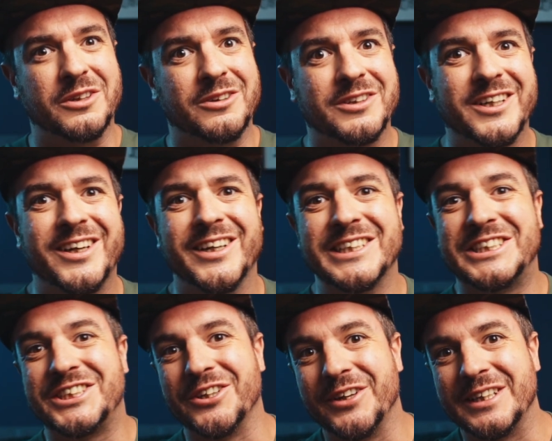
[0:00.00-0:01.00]
going on guys?
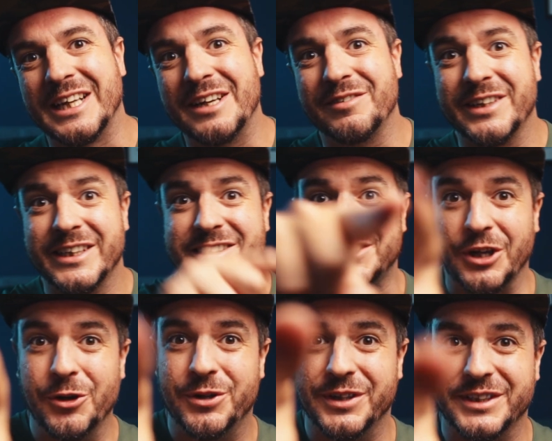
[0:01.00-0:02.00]
Shooting Dave here,
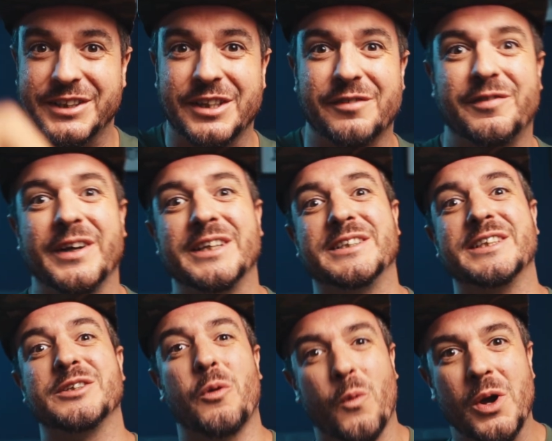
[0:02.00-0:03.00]
so good to see your
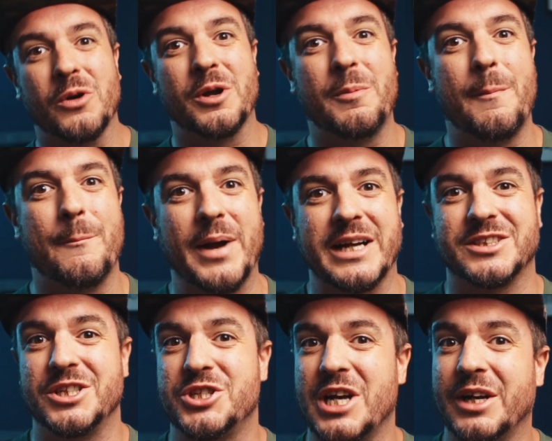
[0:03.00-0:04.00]
faces. Welcome back
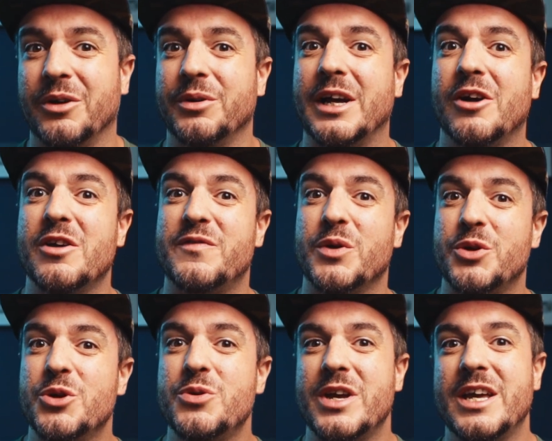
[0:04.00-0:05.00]
to the channel. Now if you're
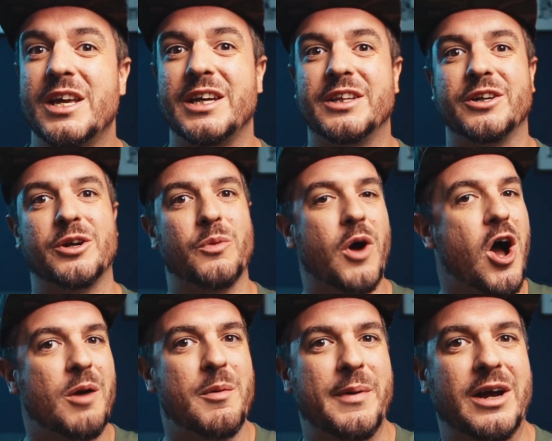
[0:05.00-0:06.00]
new here and you don't know what
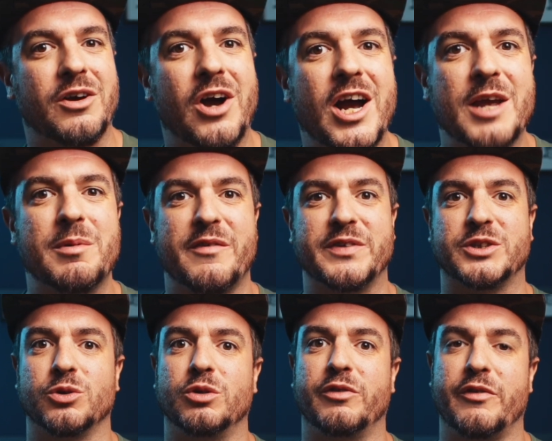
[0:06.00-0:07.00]
I'm about, I am a
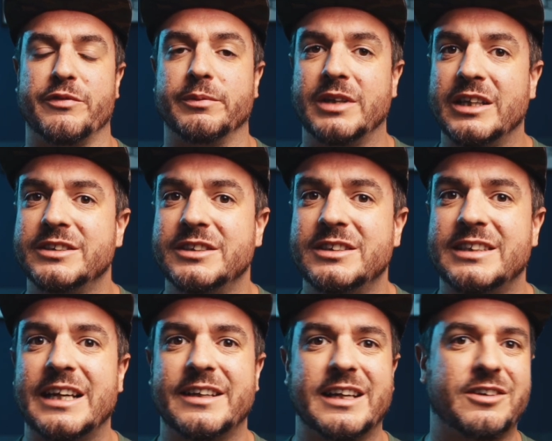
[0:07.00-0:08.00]
photographer from London
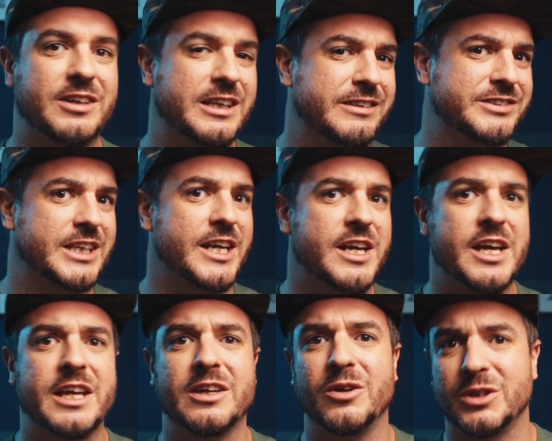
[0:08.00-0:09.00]
that now lives
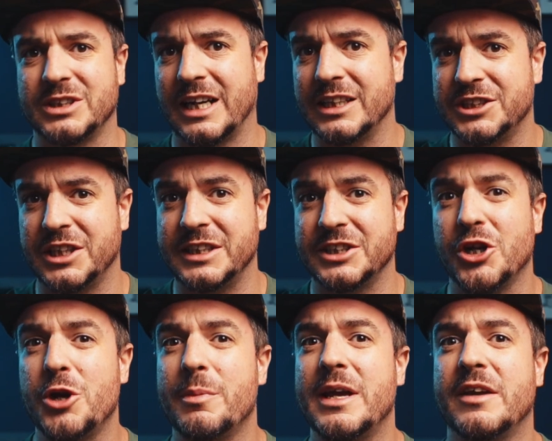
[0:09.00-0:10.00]
here in Los Angeles
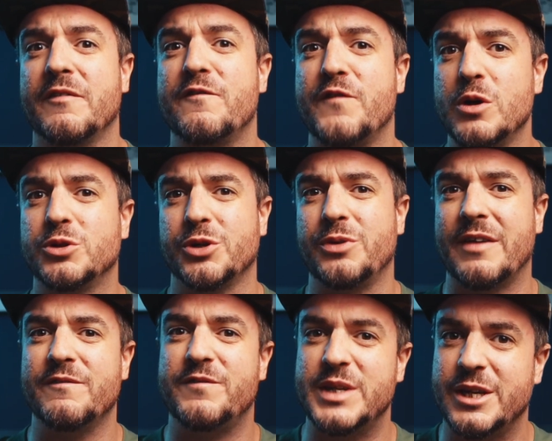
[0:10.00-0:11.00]
and I make photo
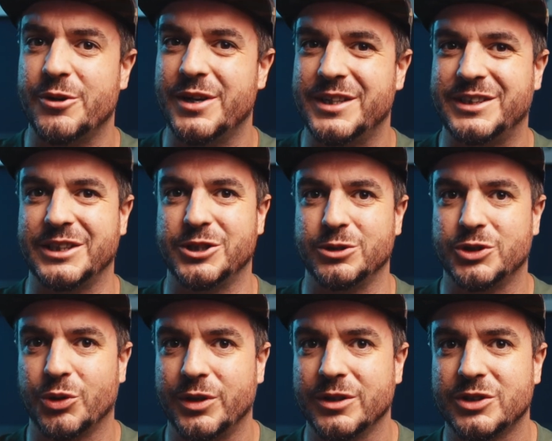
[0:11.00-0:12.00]
and video editing
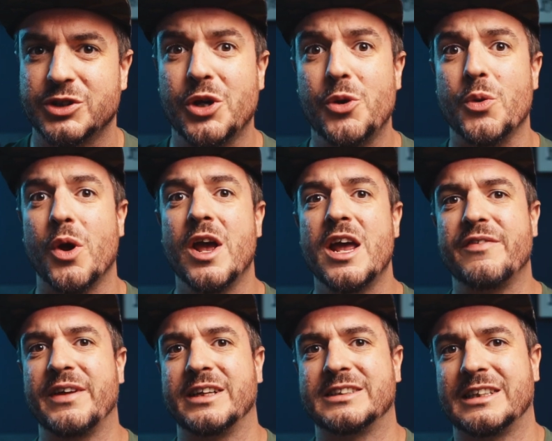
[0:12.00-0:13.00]
tutorials. So
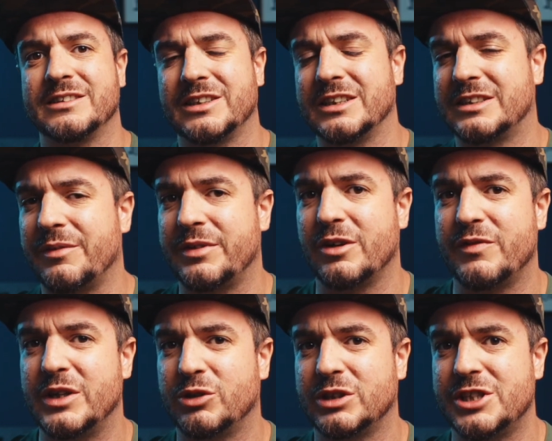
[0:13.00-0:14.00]
if that sounds like something
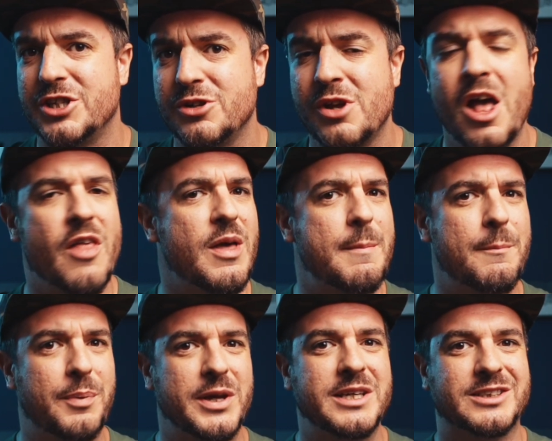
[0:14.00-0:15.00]
of interest to you,
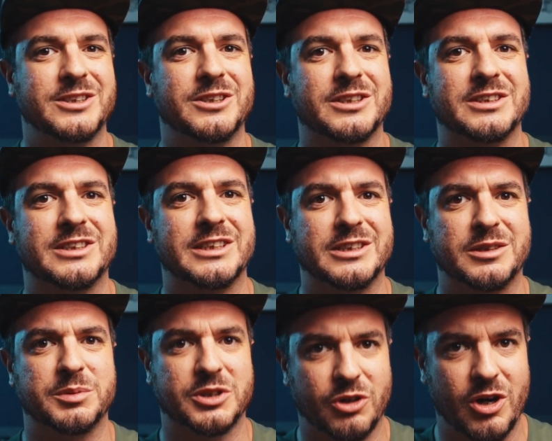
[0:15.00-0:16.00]
then please do consider
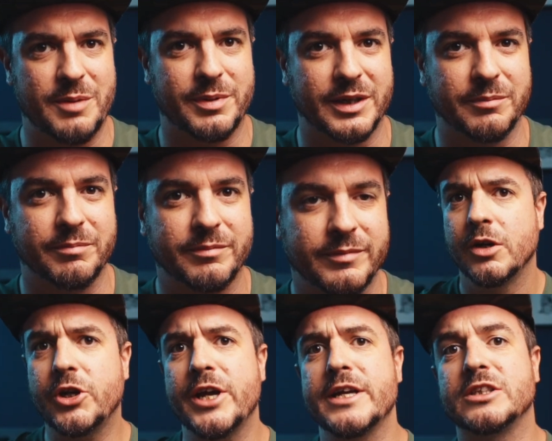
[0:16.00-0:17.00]
subscribing.
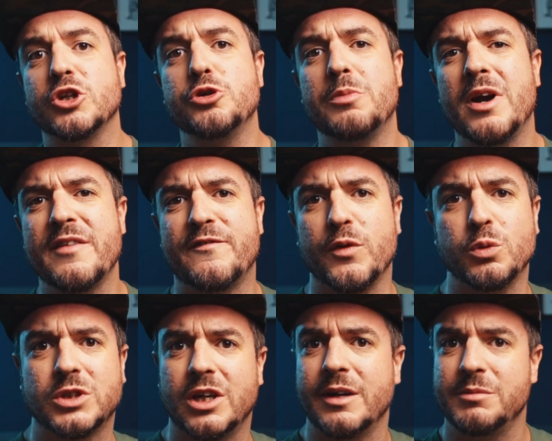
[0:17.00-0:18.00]
Okay, so my
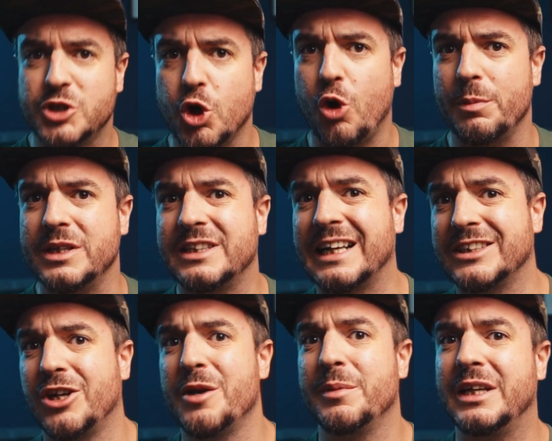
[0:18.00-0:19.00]
full-time job is
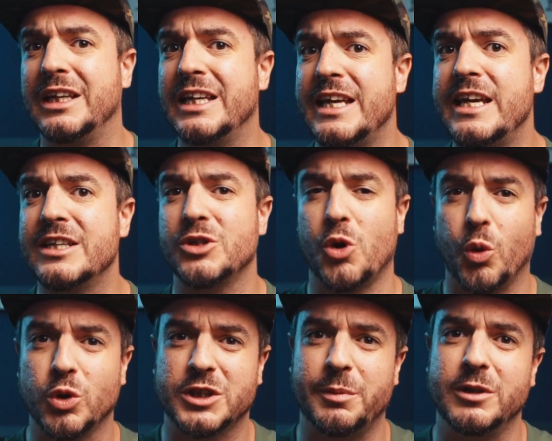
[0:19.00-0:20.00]
that I am a lead
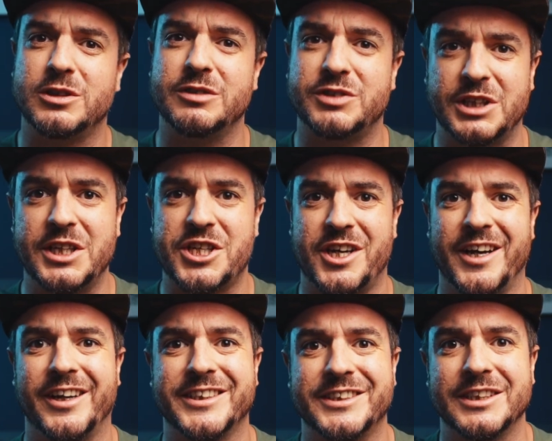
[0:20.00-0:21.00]
automotive
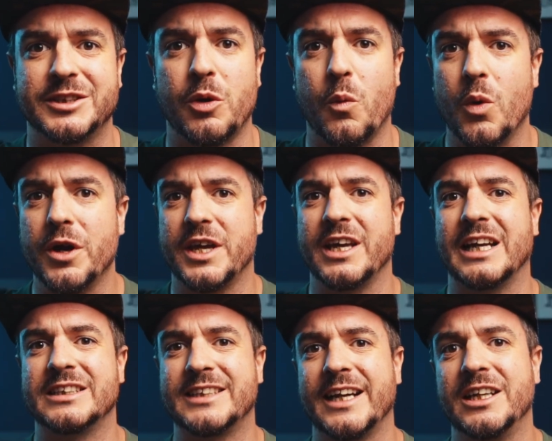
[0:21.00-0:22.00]
CGI artist
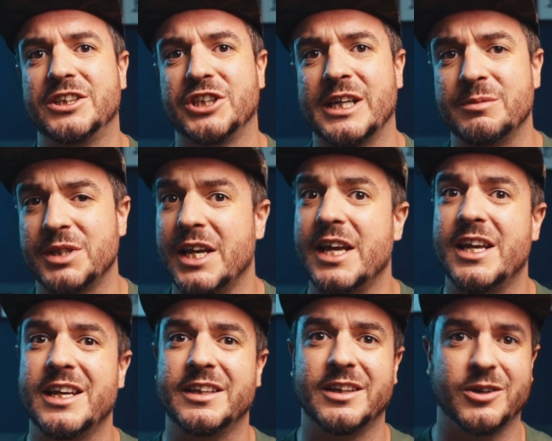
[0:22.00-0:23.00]
working at Taylor James
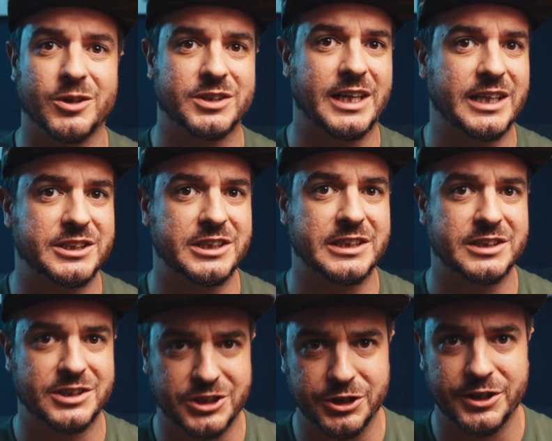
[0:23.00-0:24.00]
here in the Los
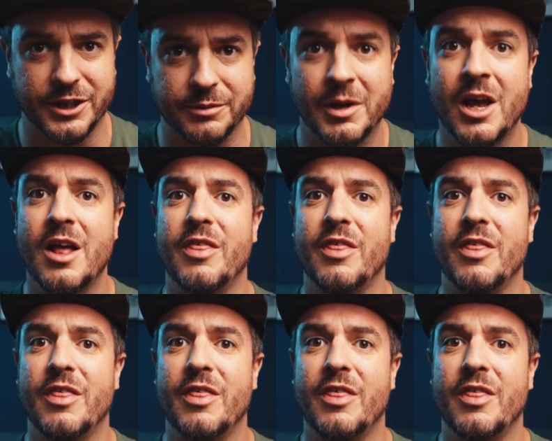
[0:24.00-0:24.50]
Angeles studio.